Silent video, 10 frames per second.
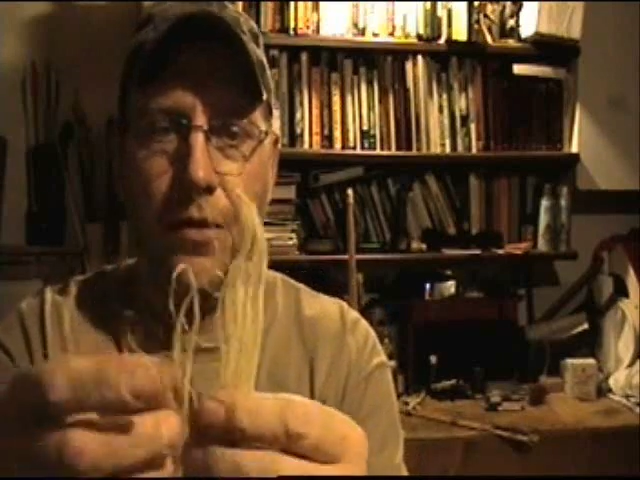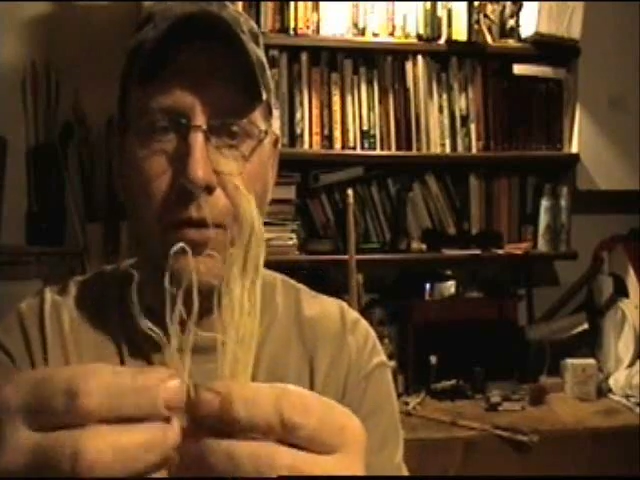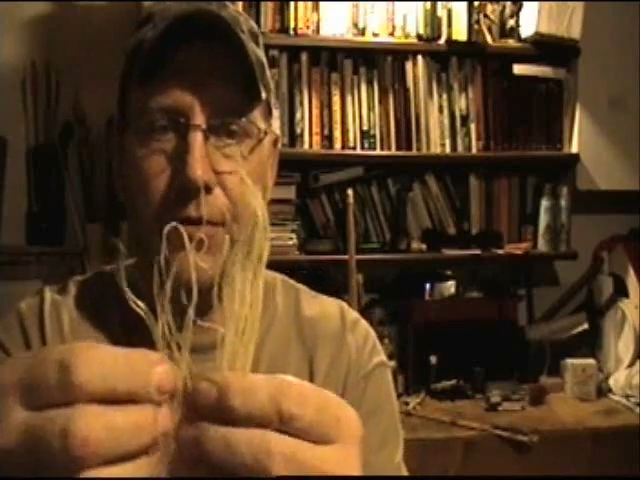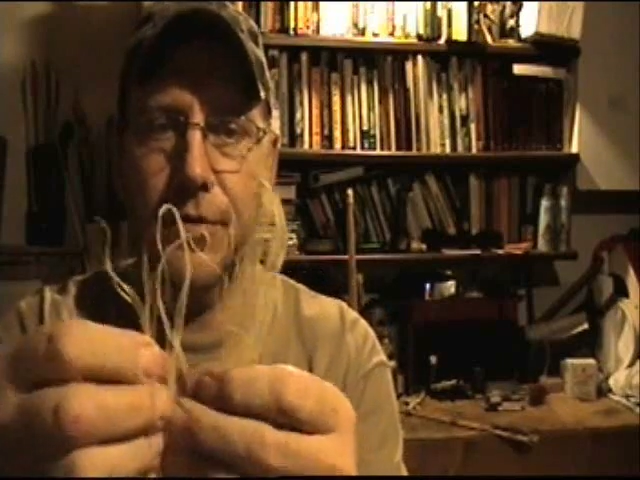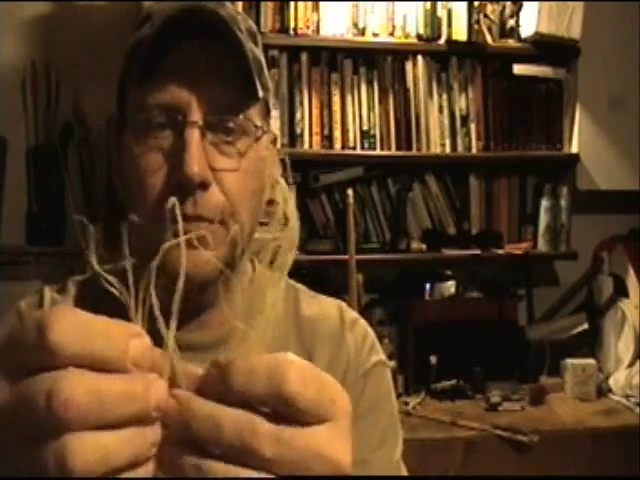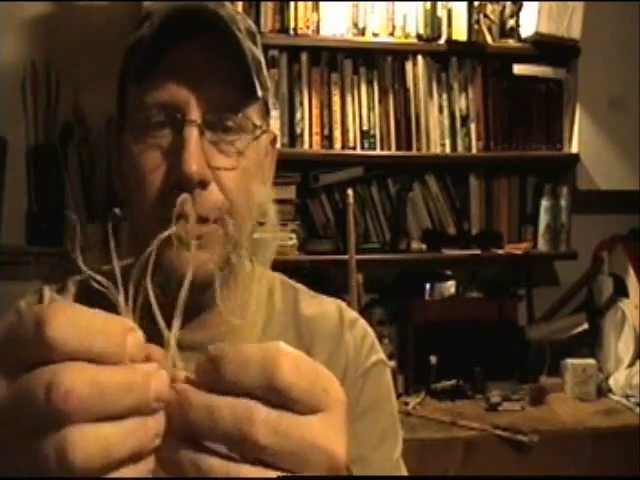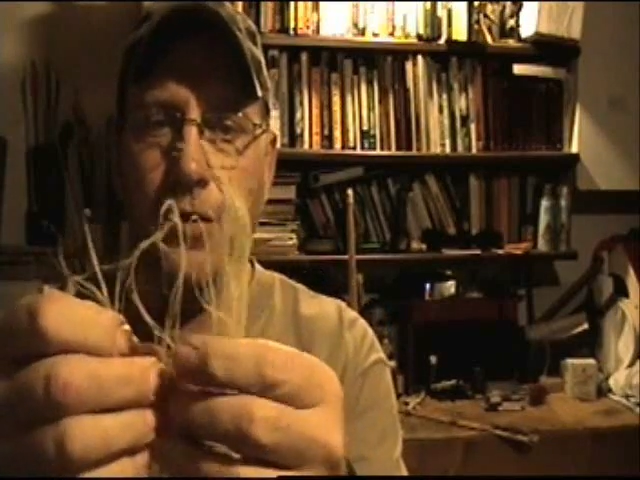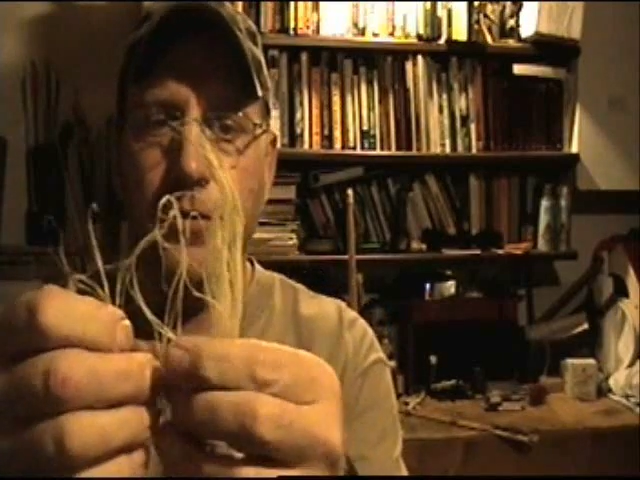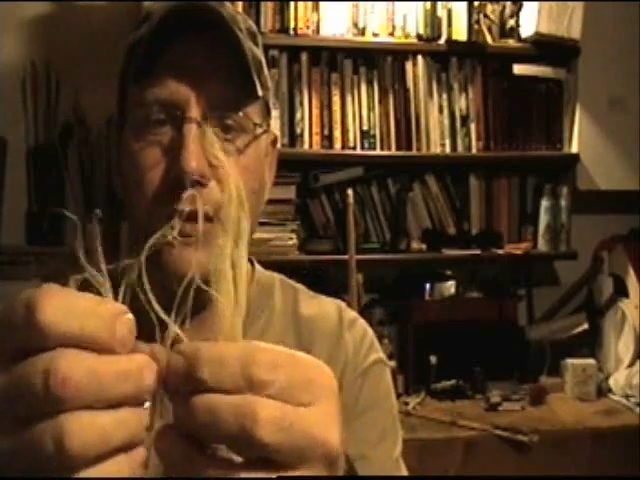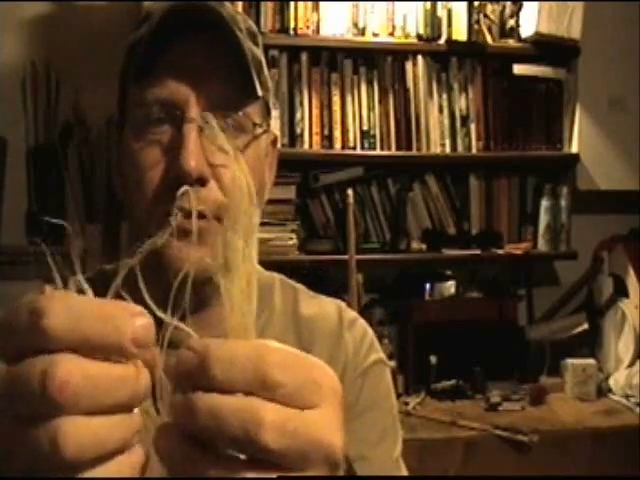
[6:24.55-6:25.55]
or some
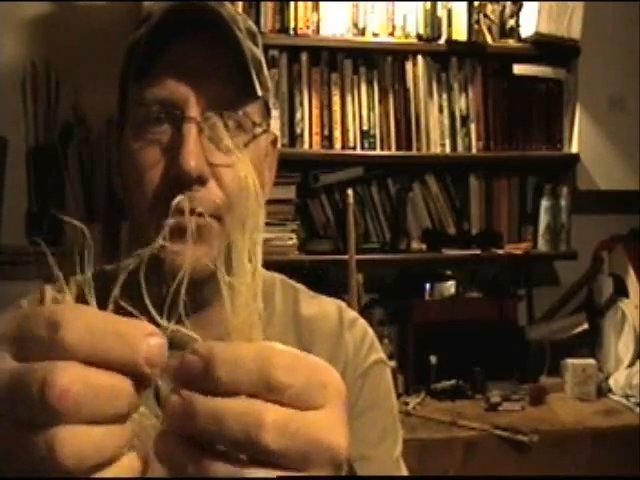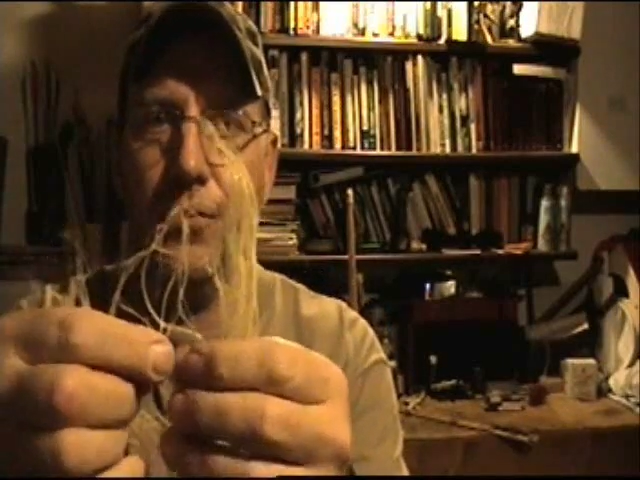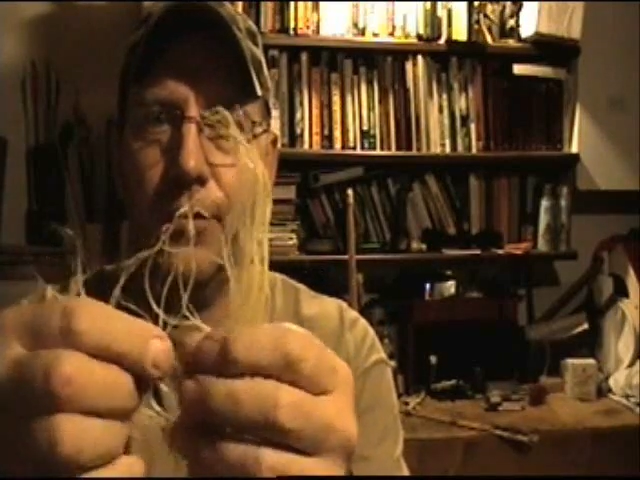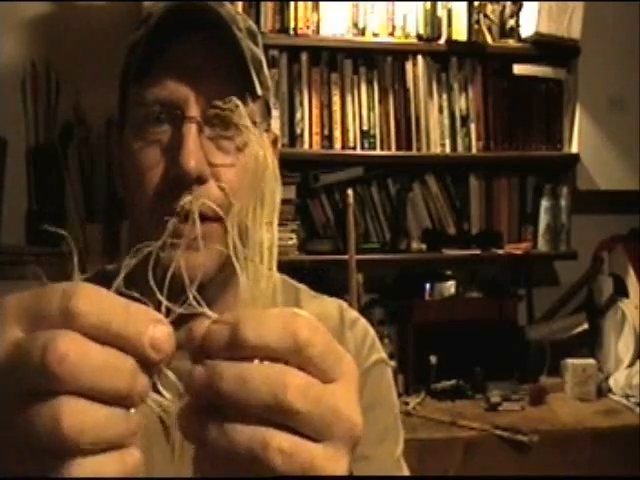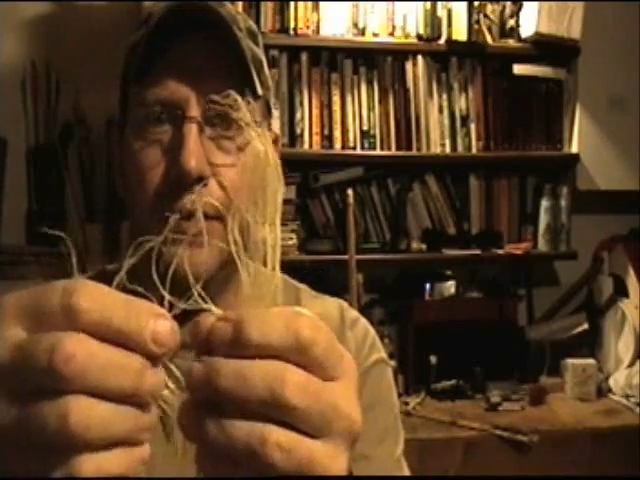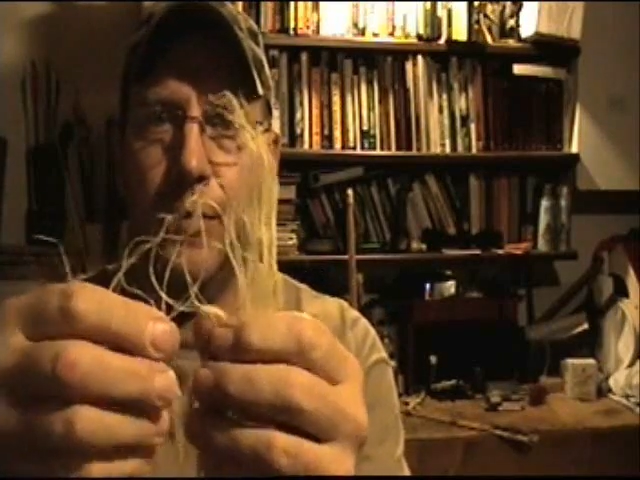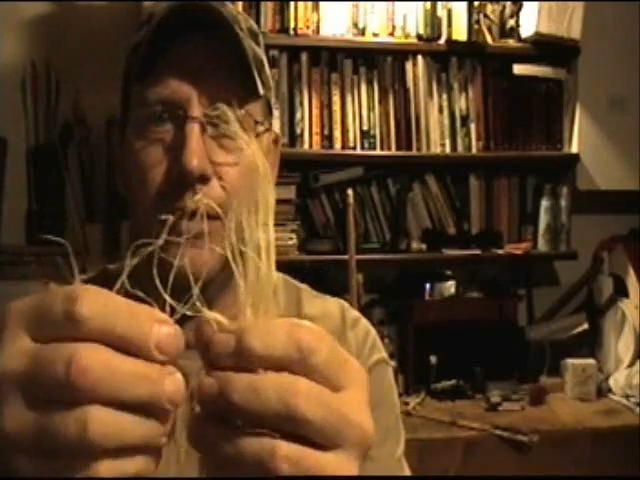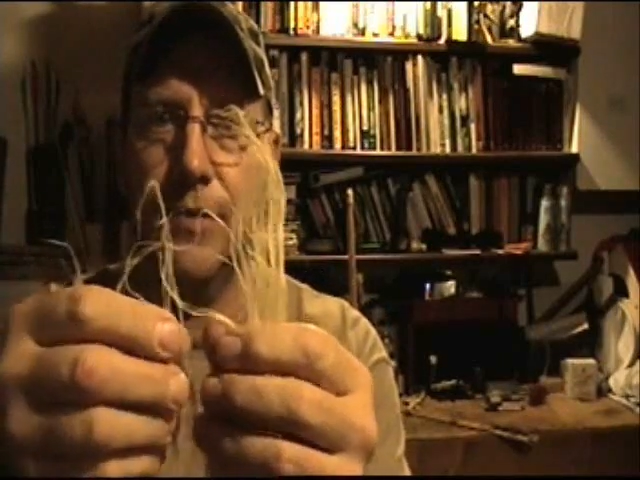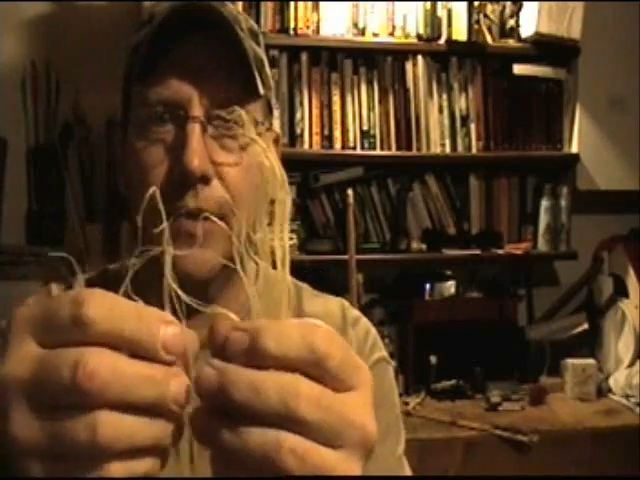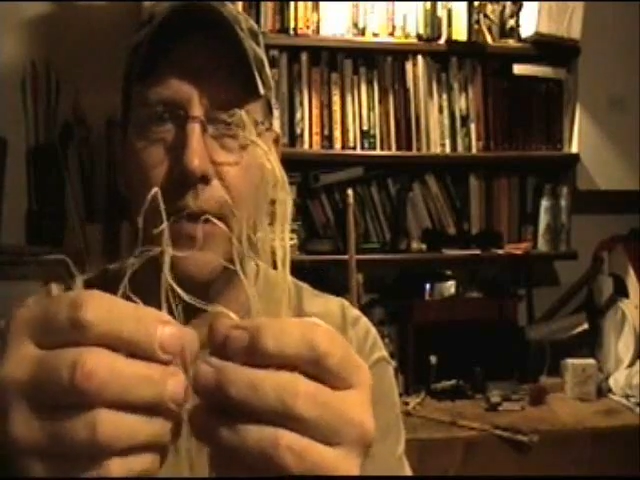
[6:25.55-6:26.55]
little thicker thread,
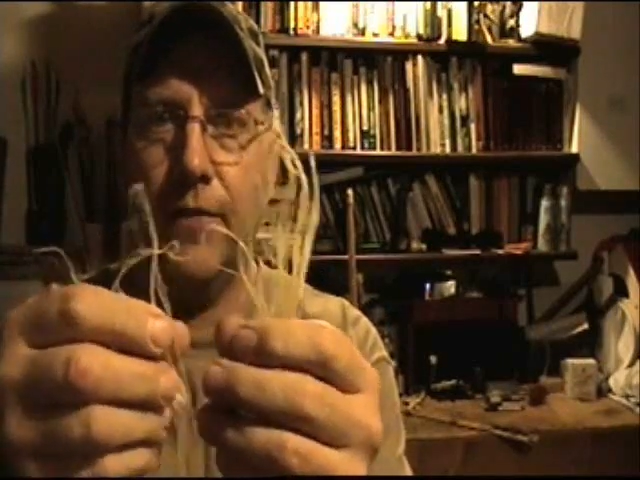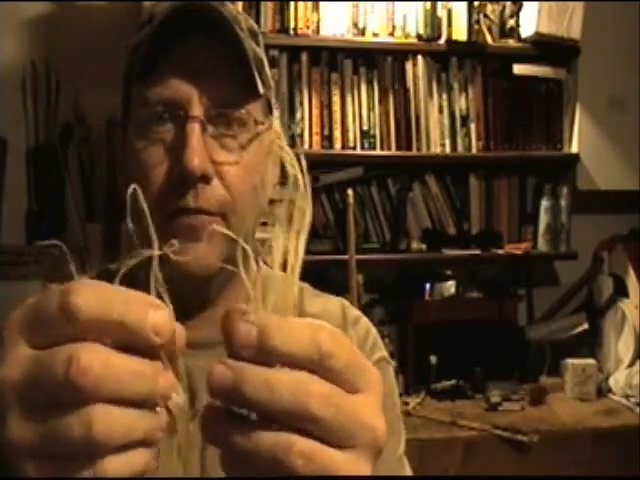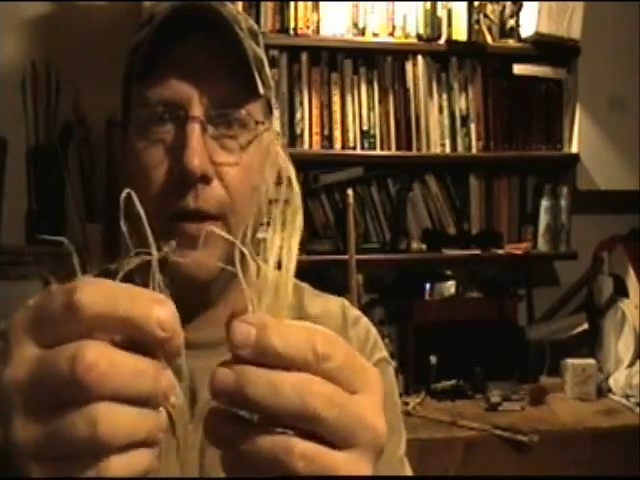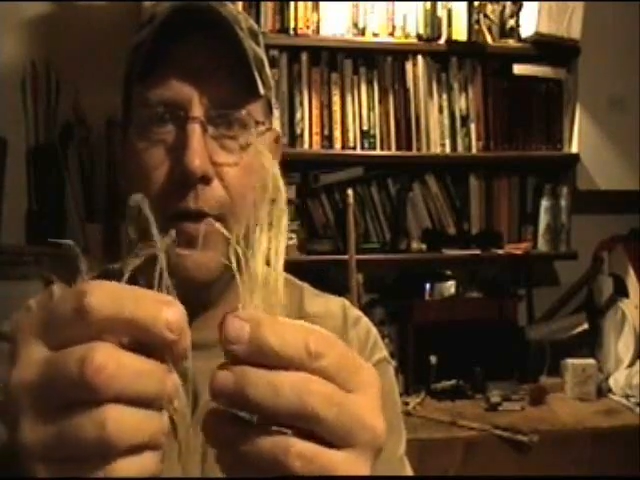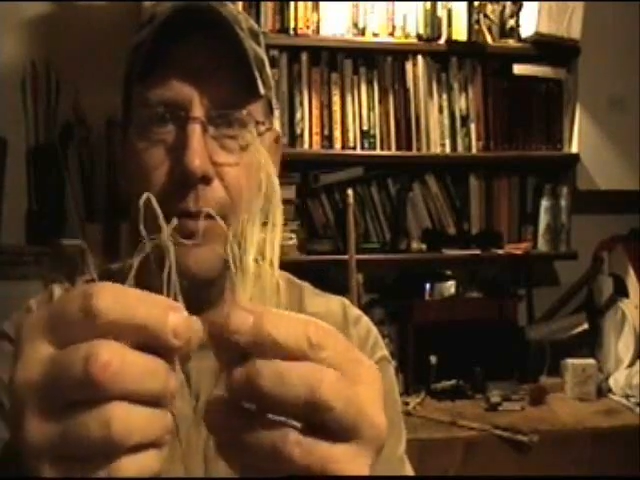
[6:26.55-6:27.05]
depends on how